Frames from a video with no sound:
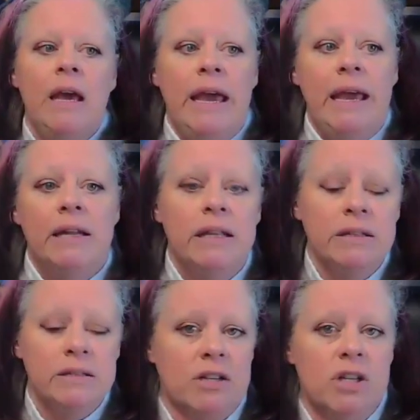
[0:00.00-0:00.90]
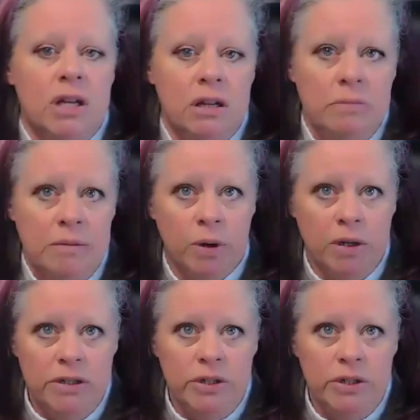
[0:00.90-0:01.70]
And this is actually going to be important